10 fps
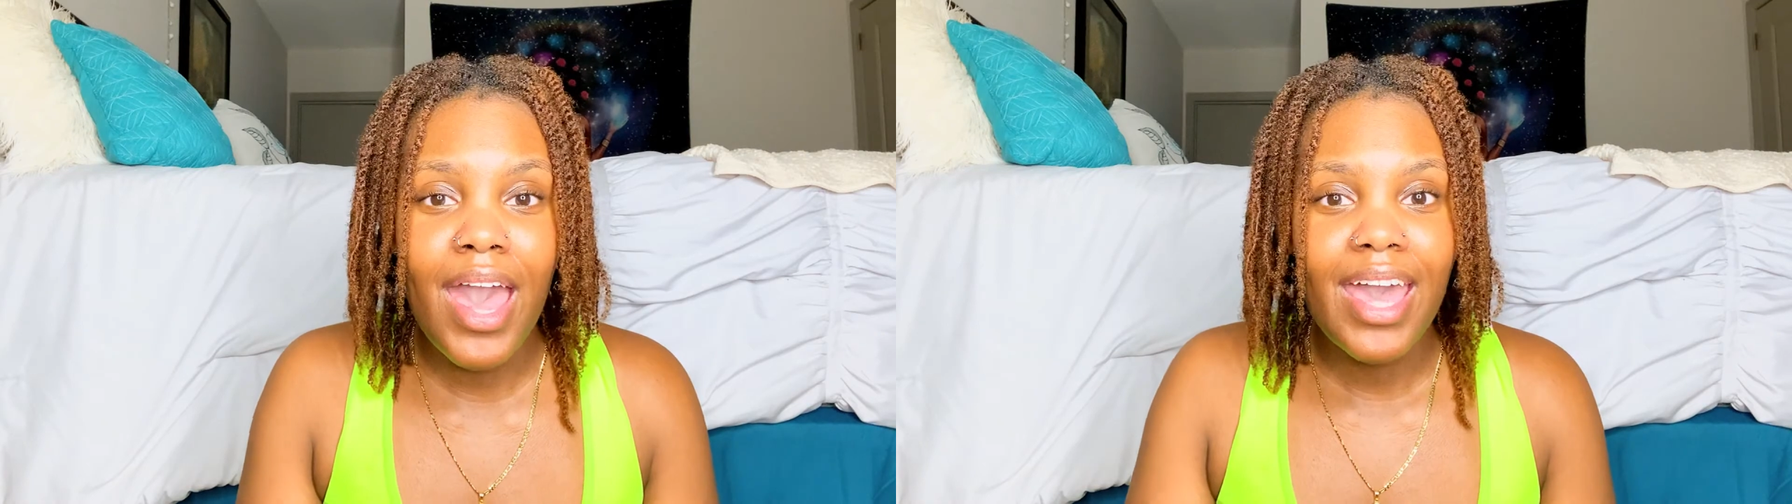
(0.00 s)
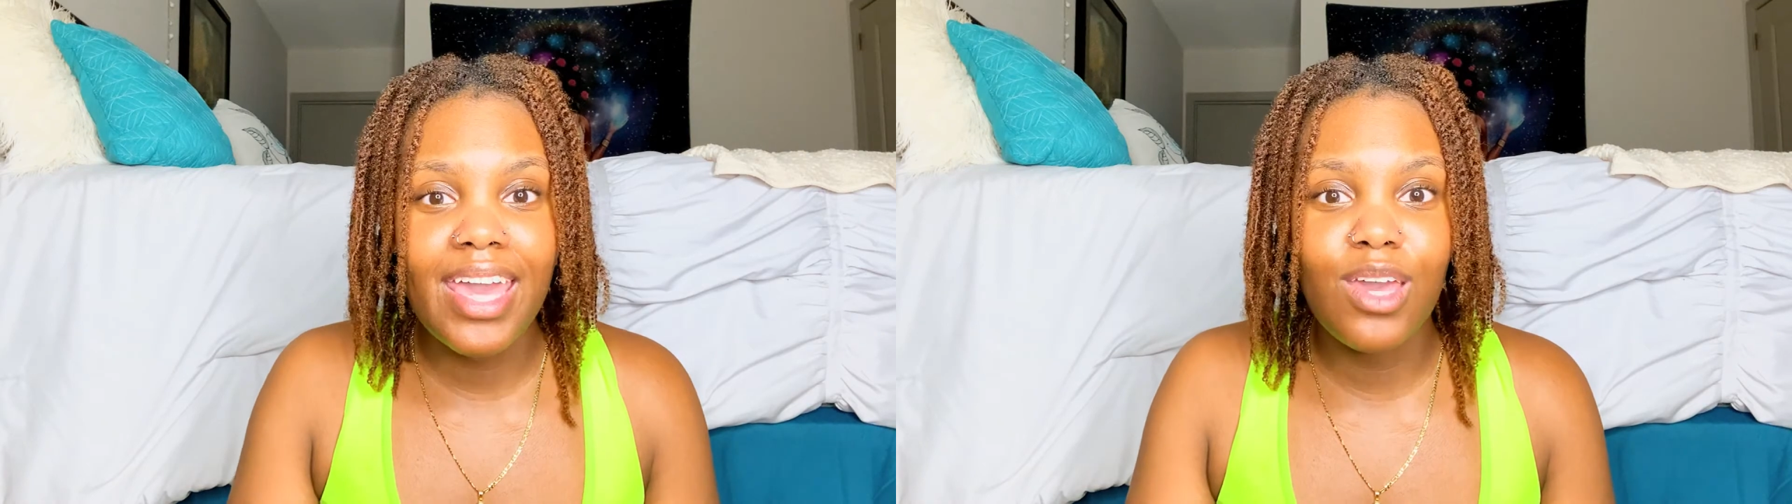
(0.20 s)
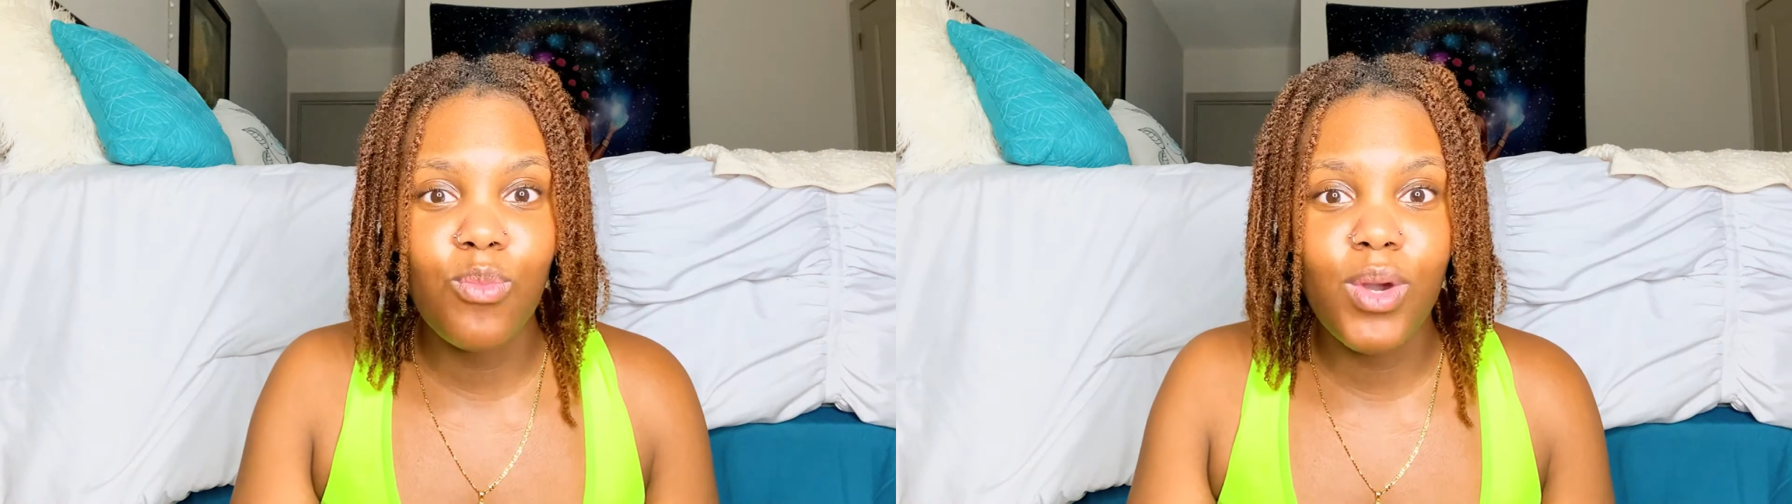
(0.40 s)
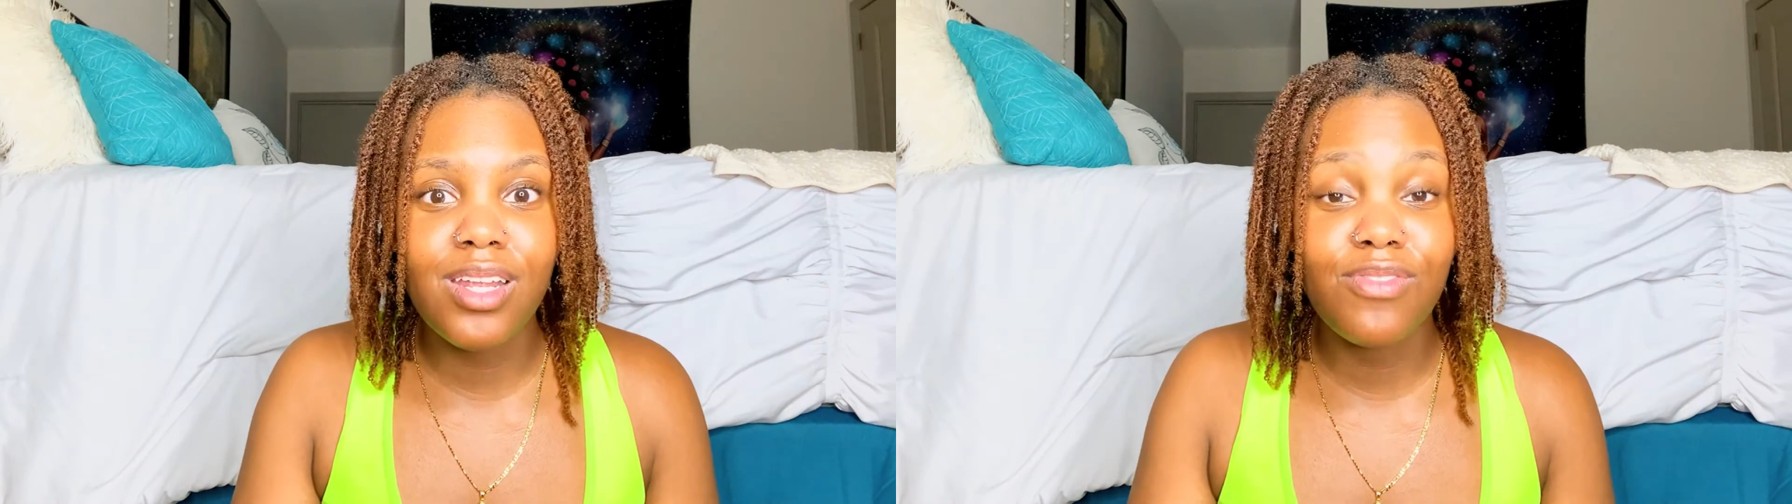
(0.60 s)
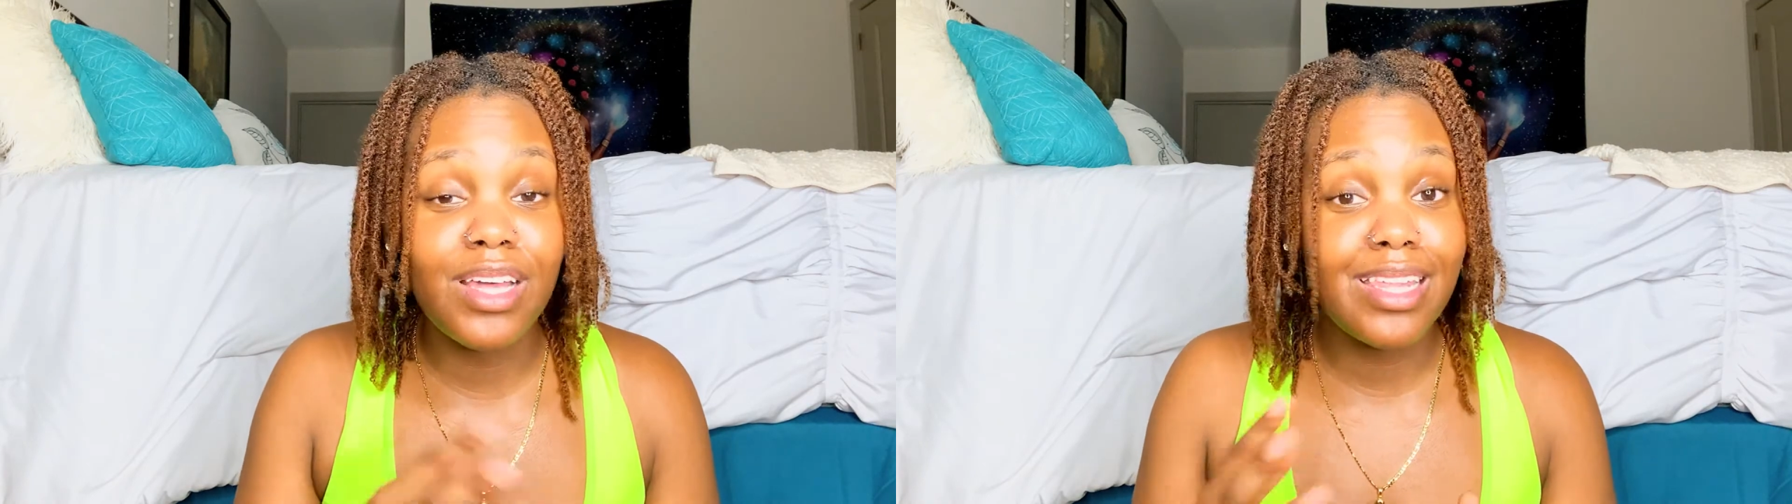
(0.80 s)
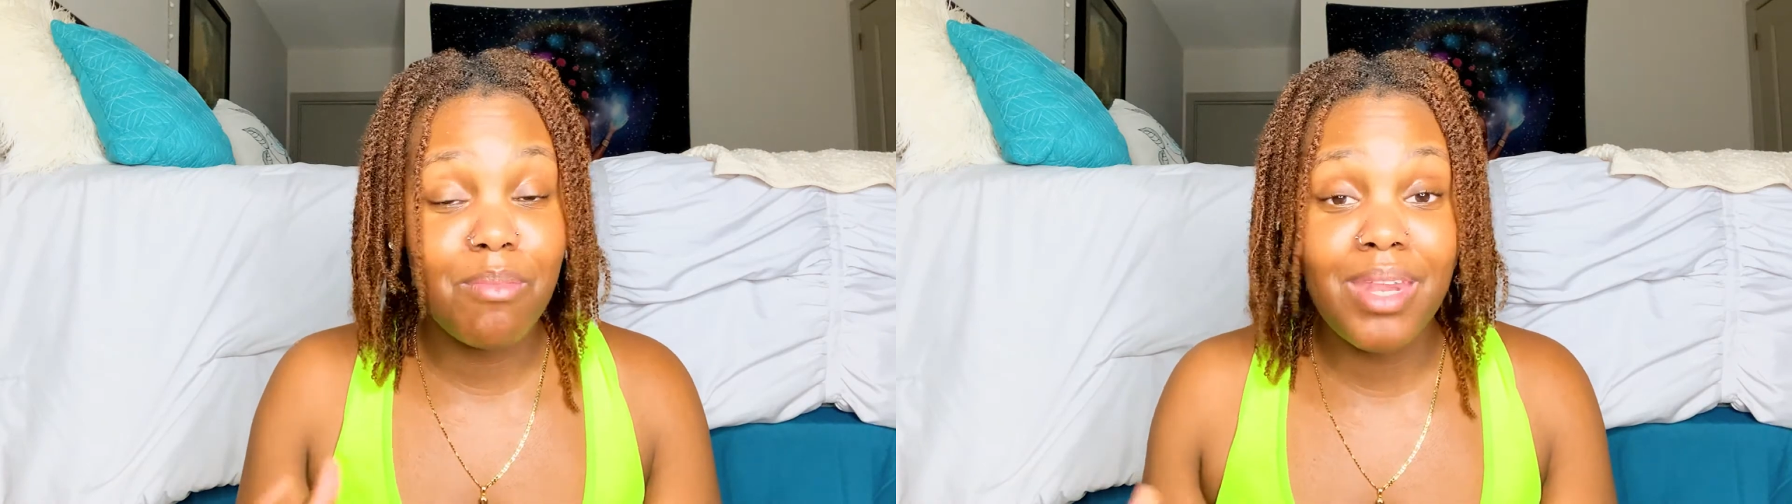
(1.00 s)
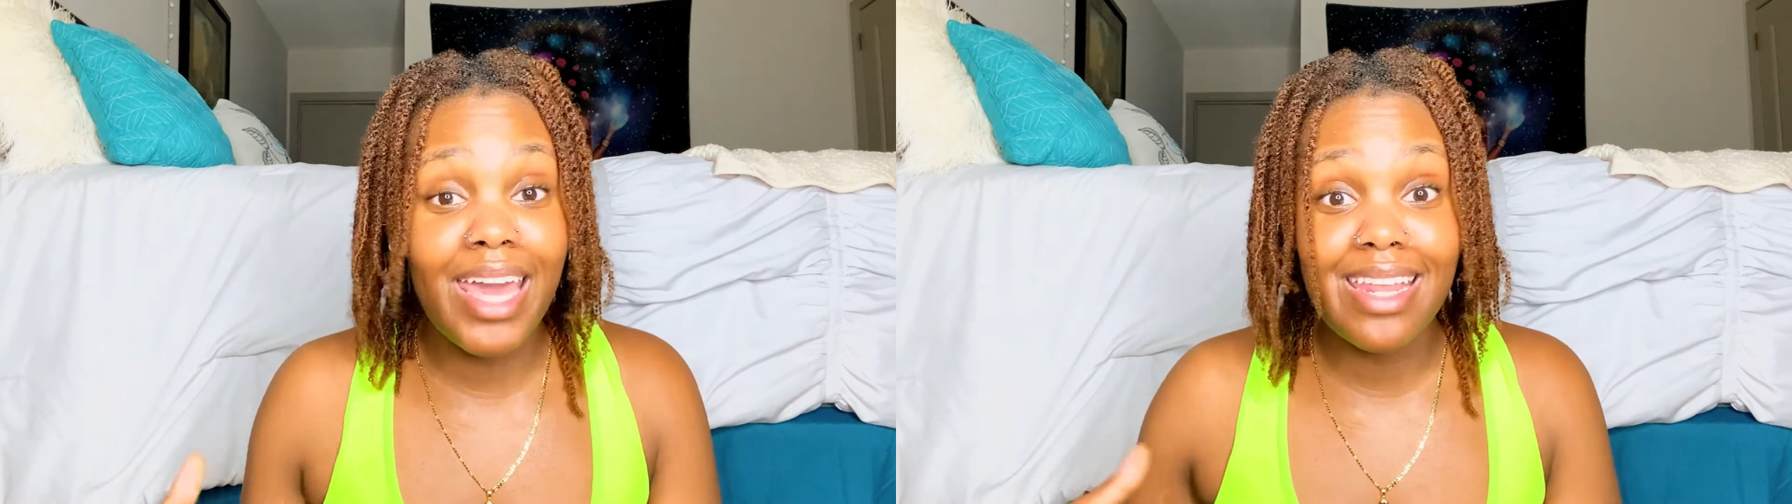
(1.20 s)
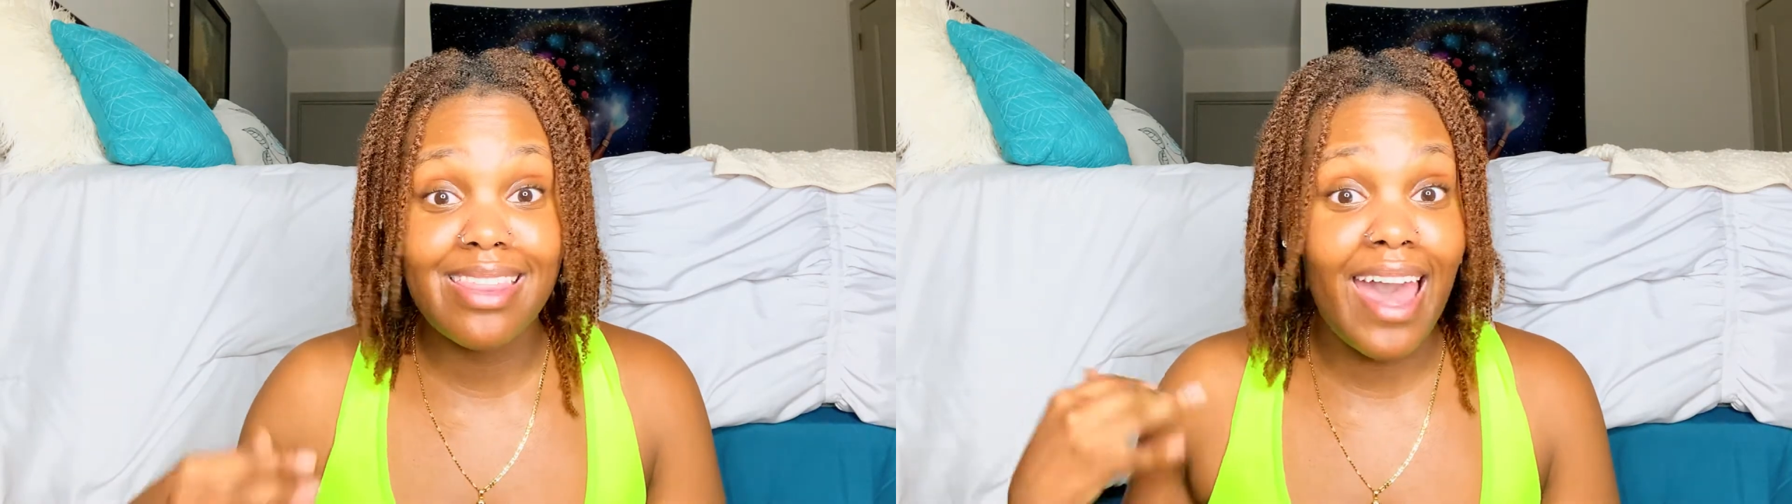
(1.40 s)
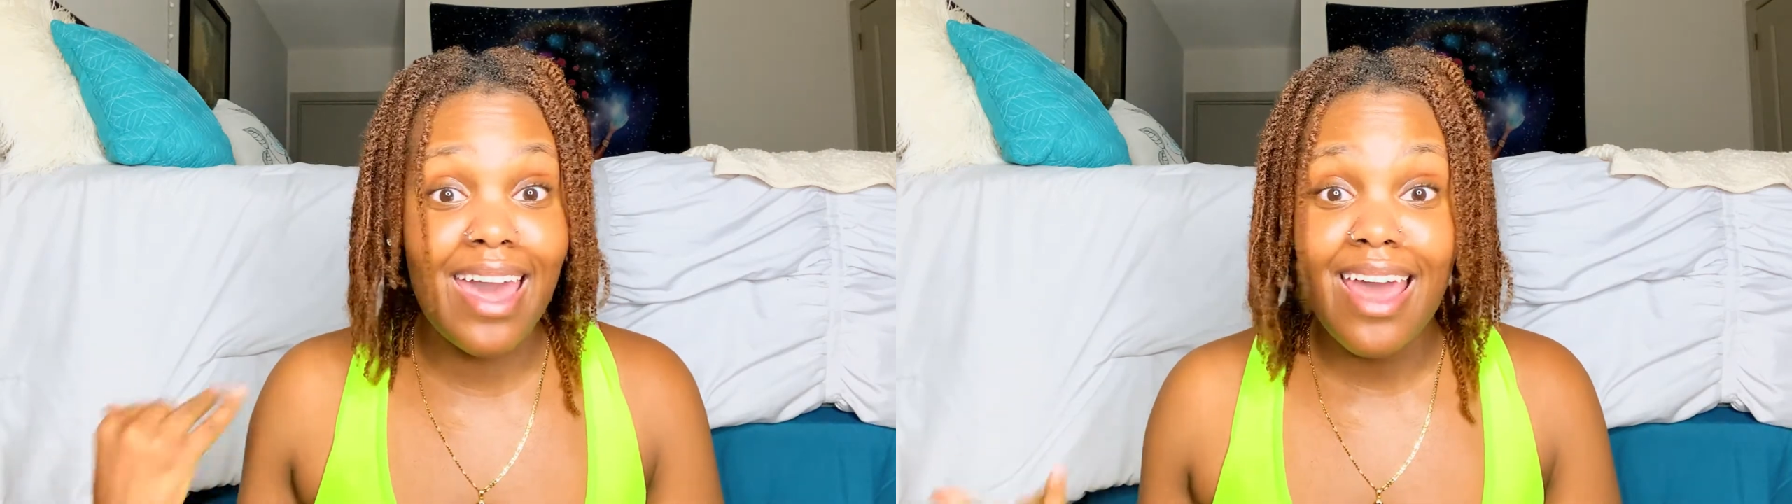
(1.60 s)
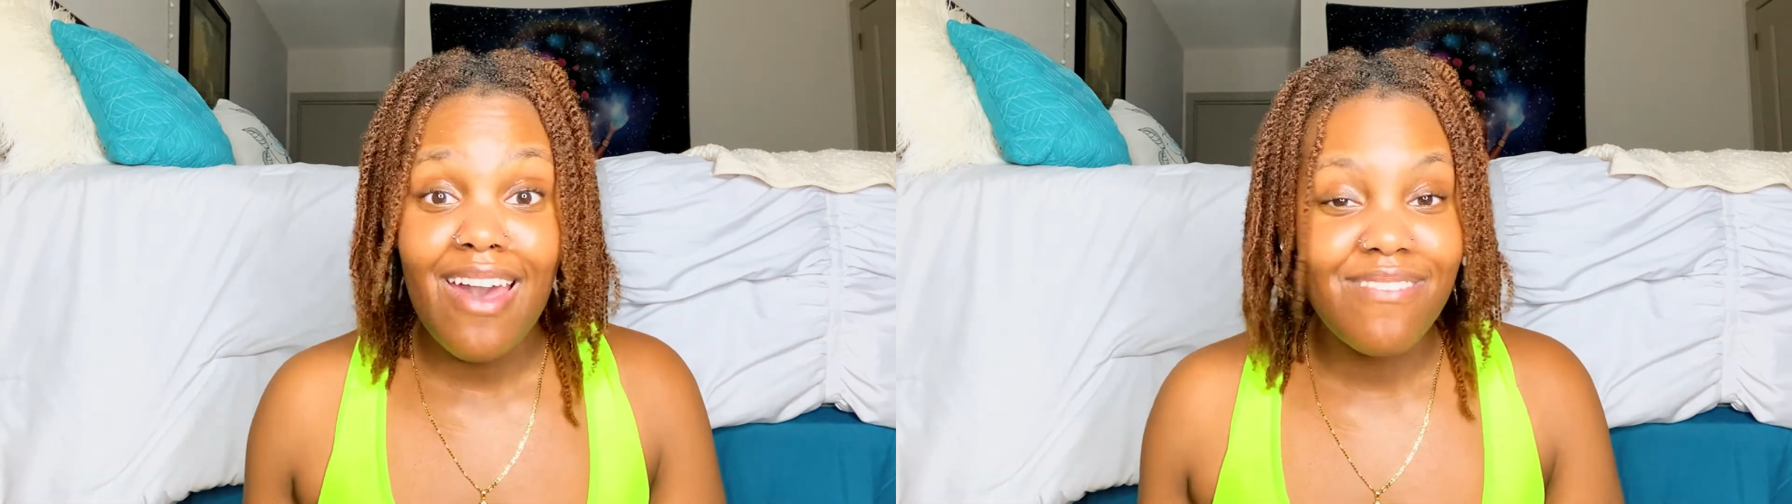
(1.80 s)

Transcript: It would have eliminated that